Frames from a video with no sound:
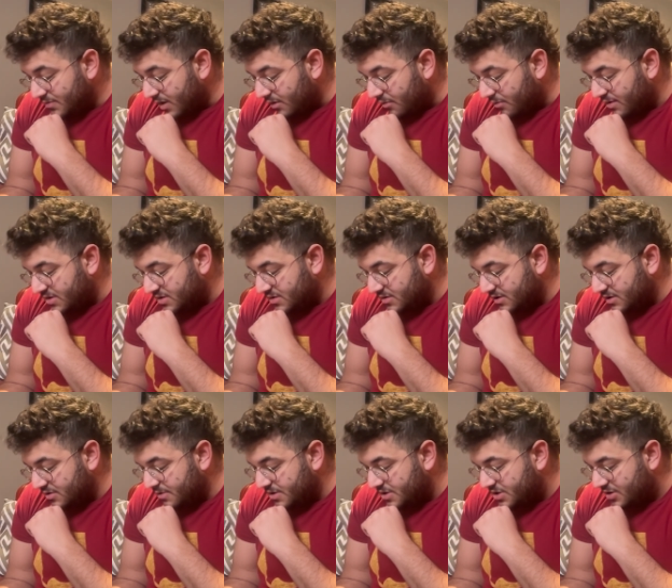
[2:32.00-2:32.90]
Rich, Little
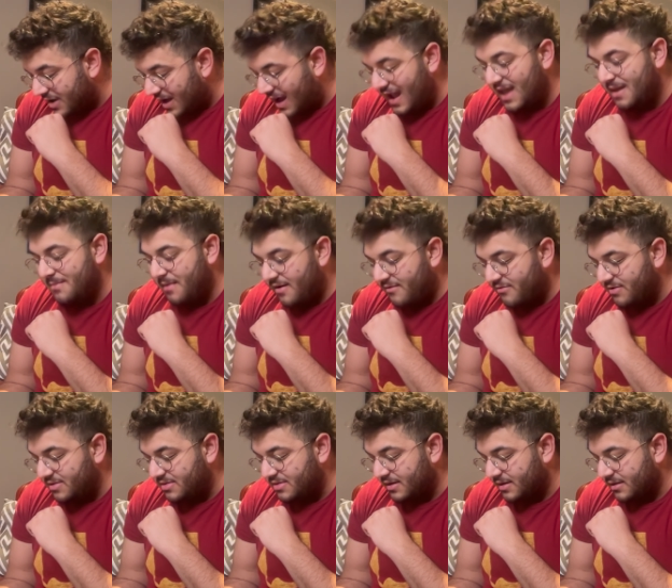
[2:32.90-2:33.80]
Richard, I Am
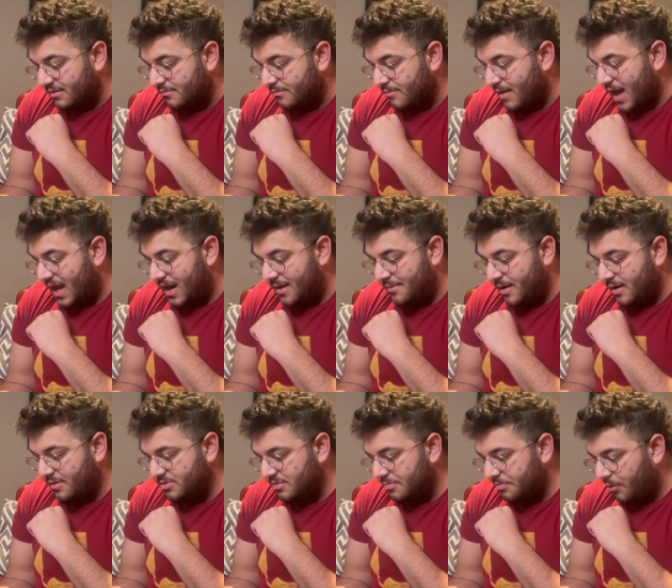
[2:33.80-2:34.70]
Everything, Mad
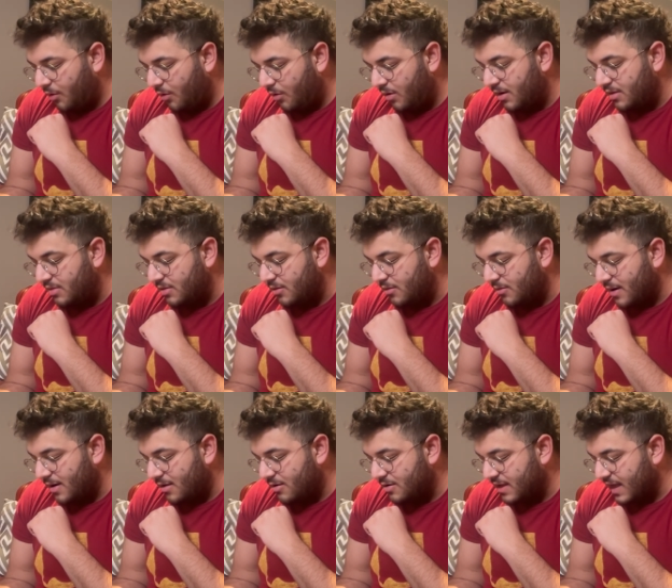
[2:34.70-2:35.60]
About the Boy, The
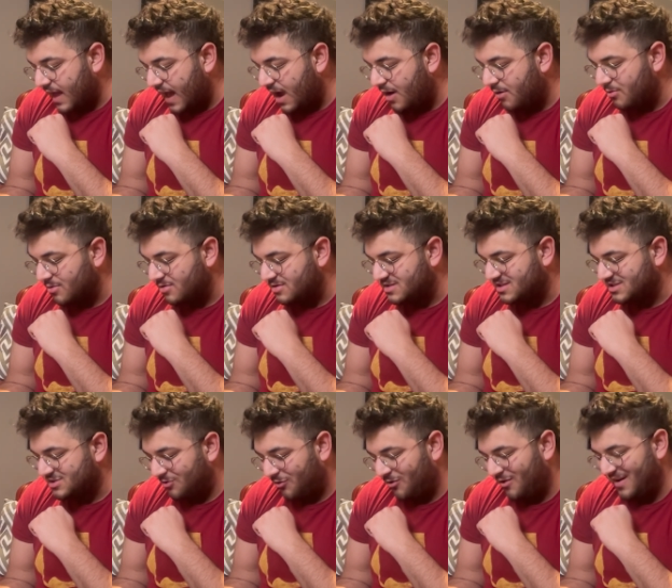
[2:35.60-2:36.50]
Noël Coward
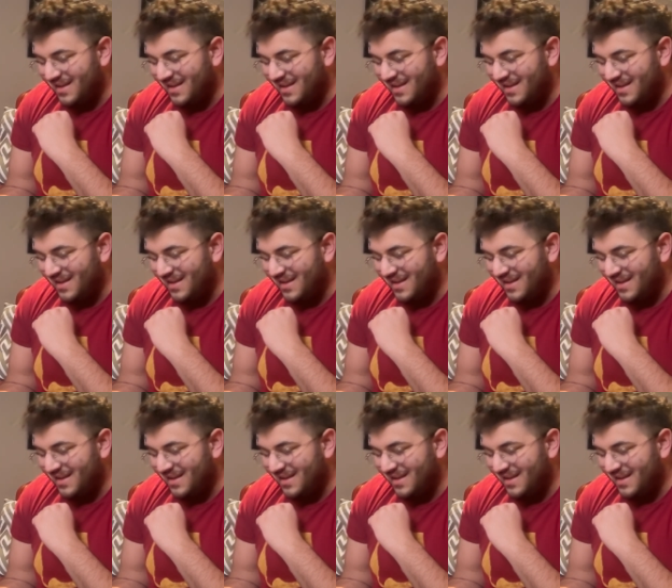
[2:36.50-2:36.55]
Story.